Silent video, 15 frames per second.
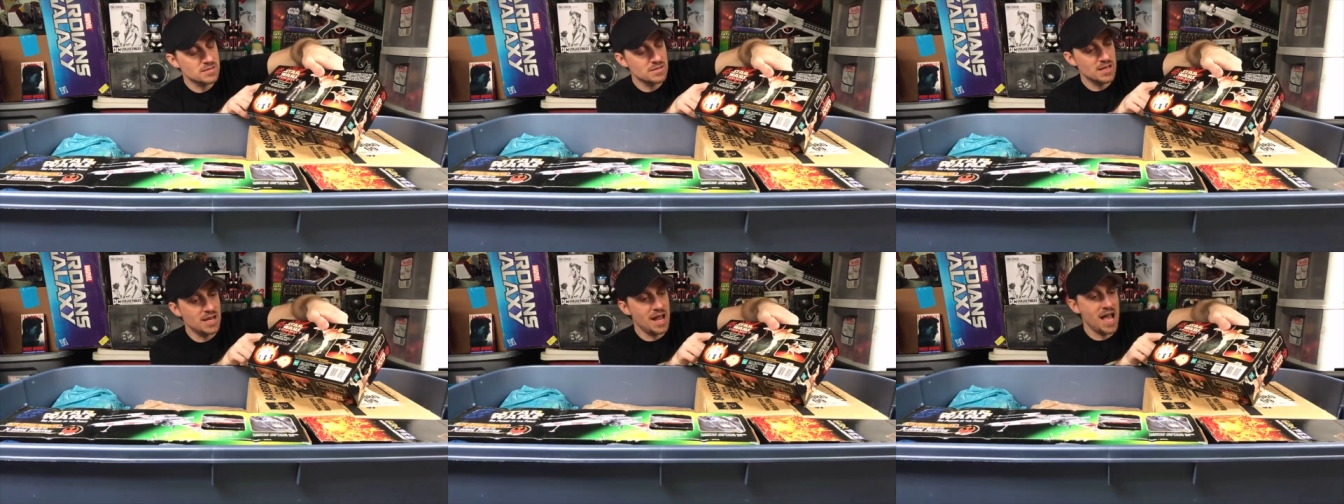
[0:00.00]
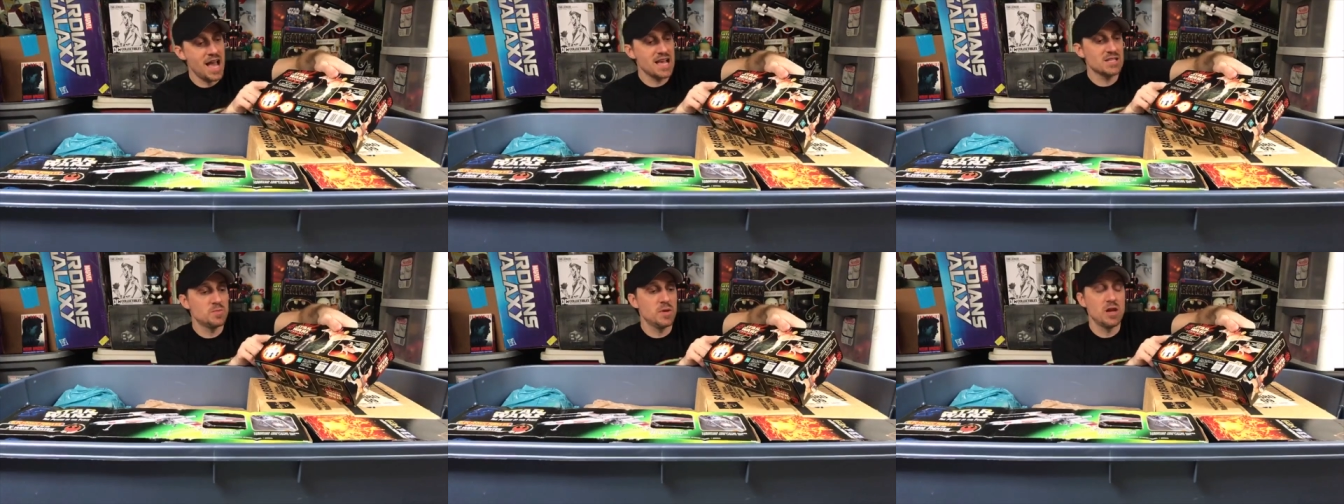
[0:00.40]
It
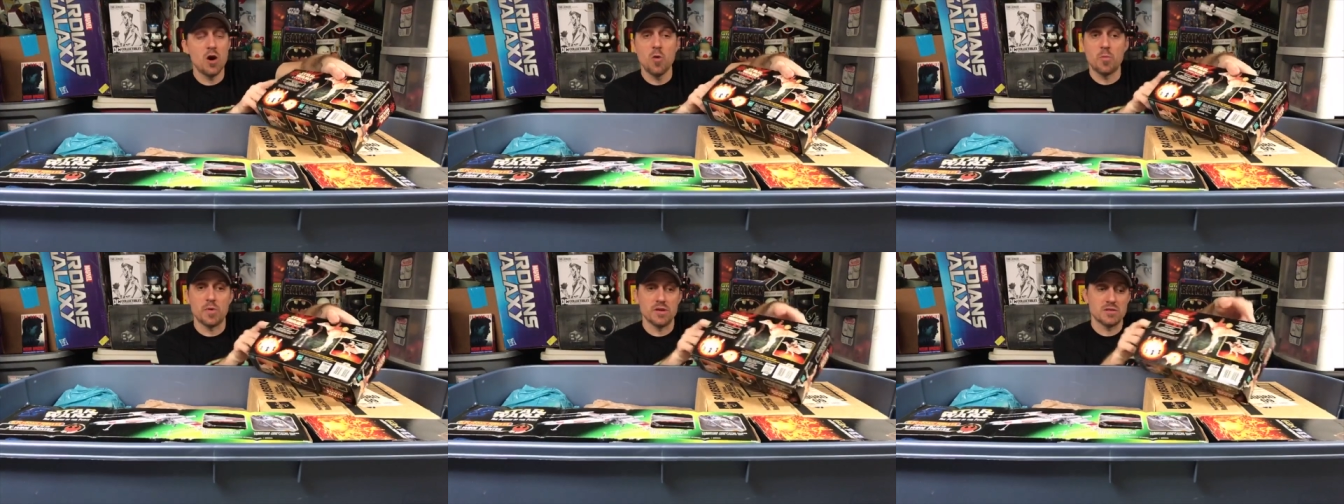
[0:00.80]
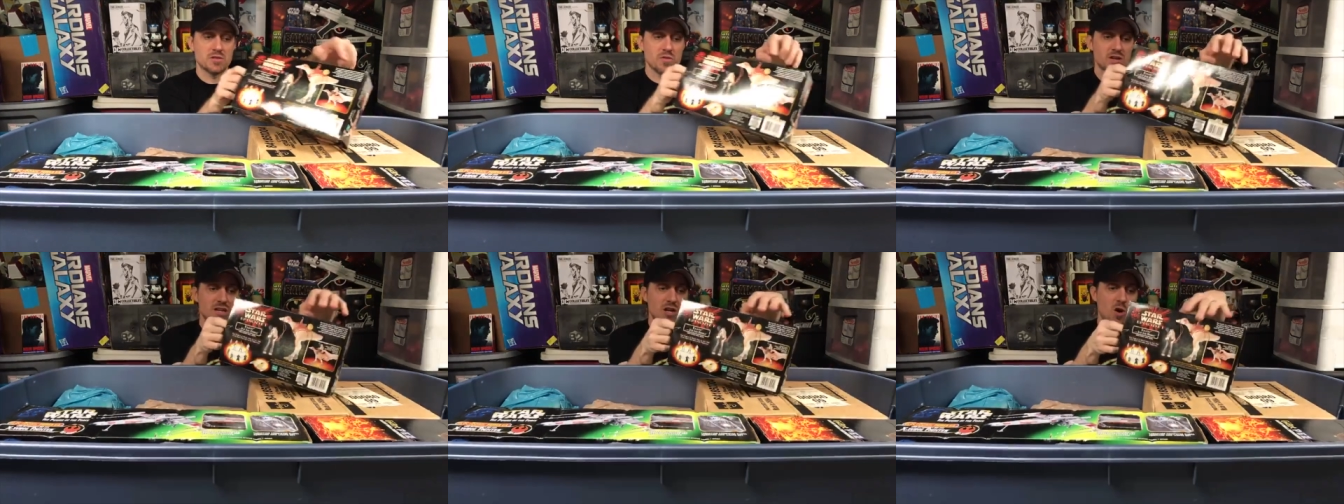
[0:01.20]
has been opened. So
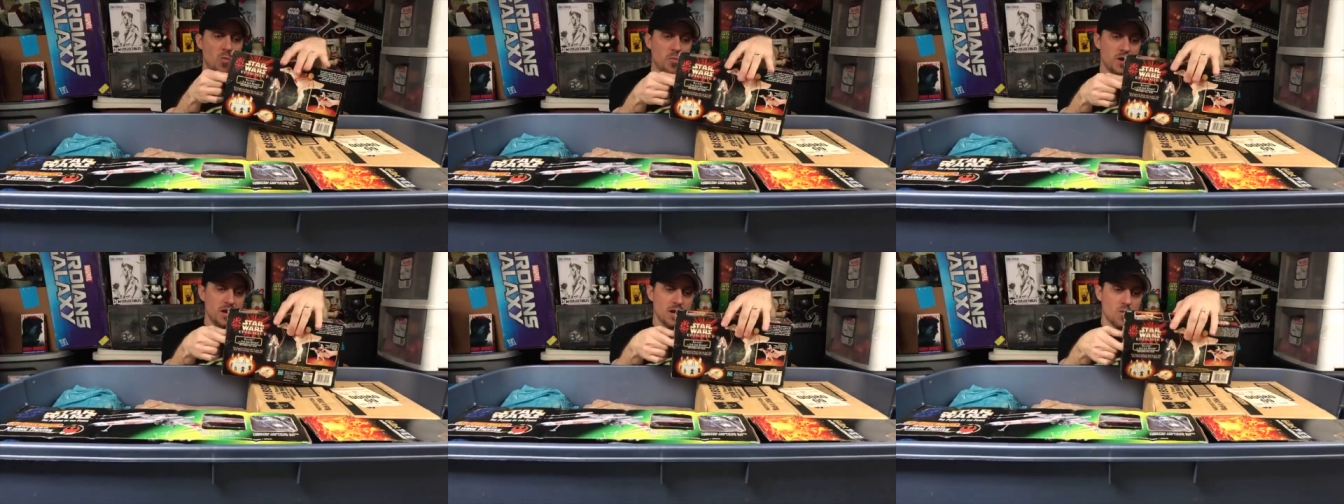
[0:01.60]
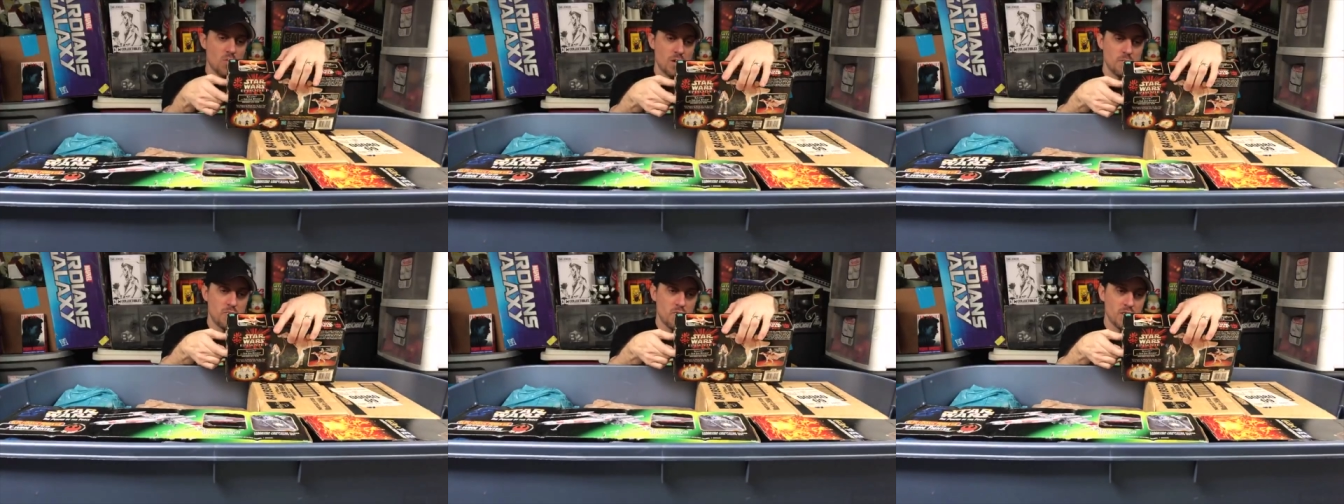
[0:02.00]
I did open it at
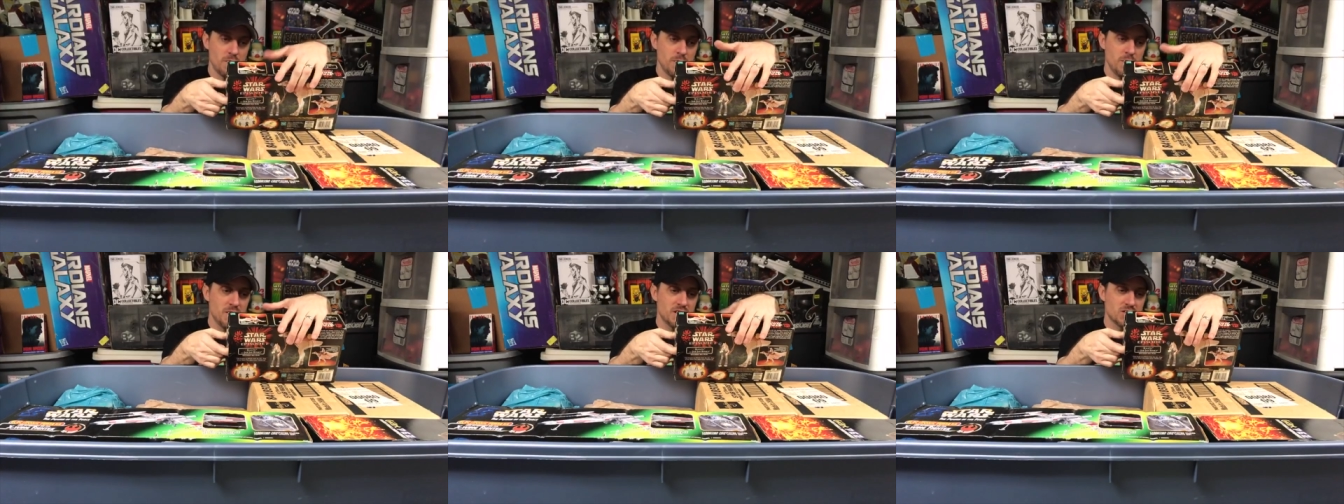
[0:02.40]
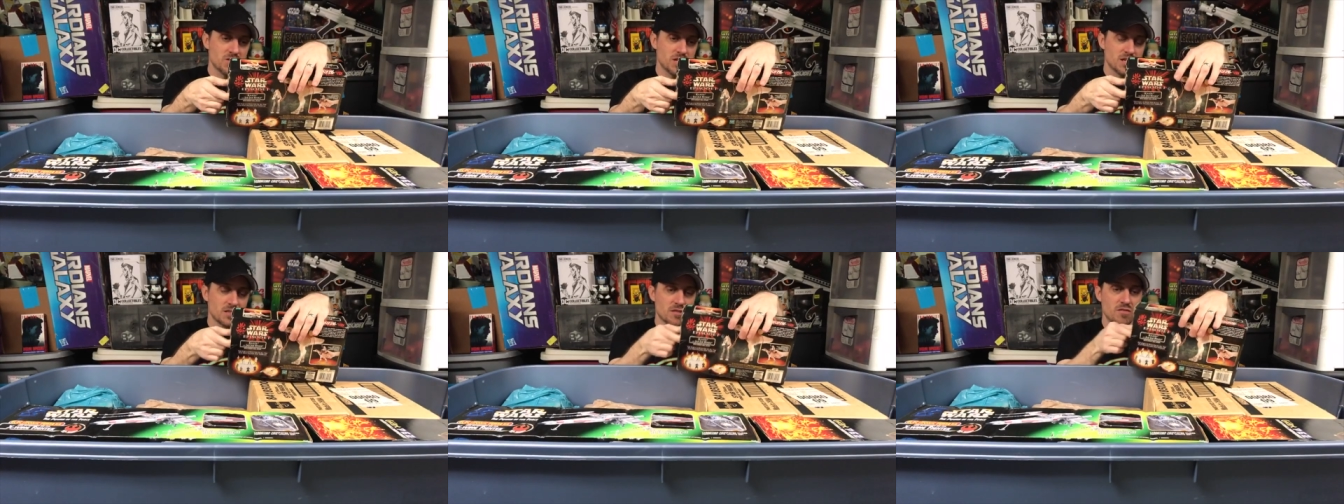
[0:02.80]
one point. Maybe I just took
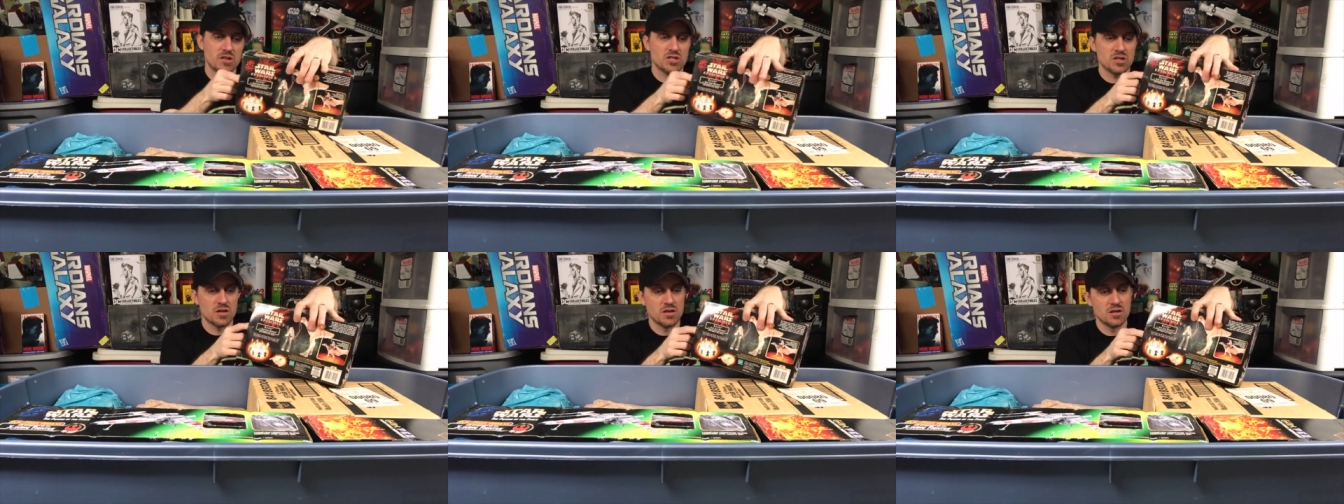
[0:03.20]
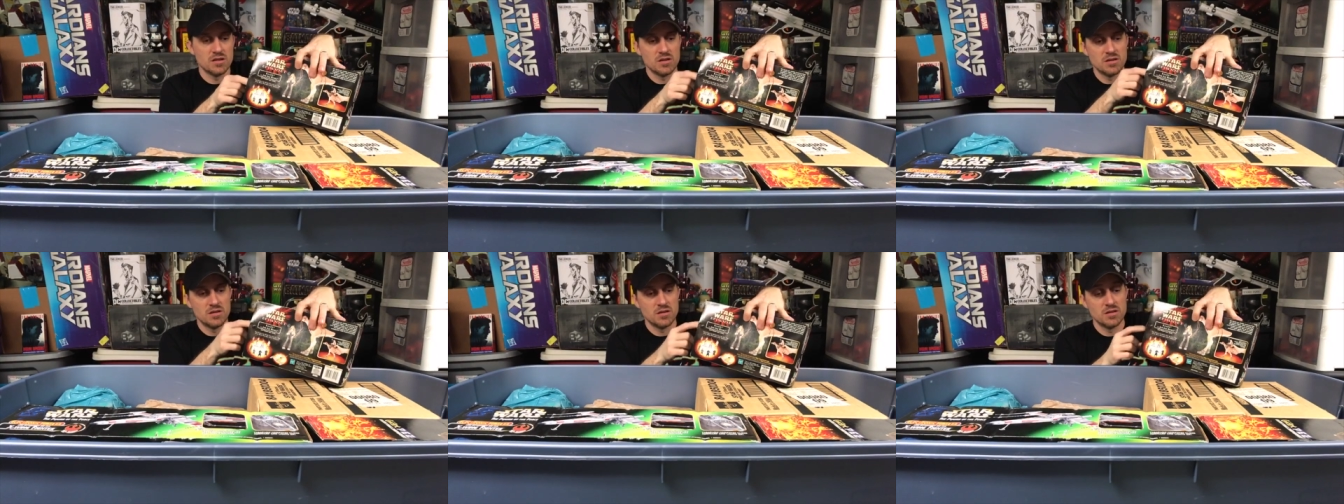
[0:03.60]
out the creature.
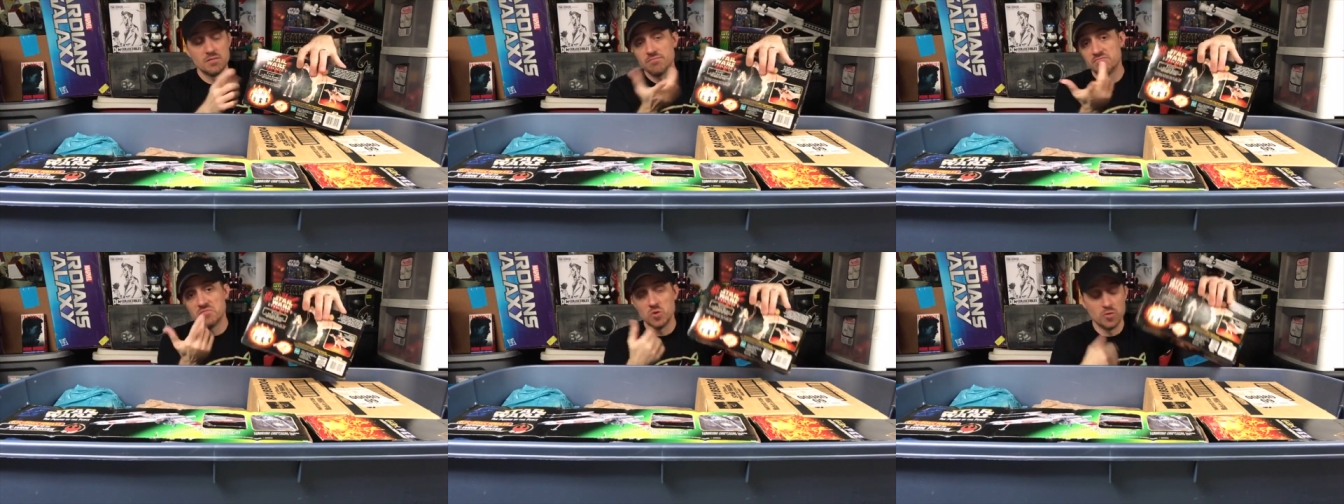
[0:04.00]
Who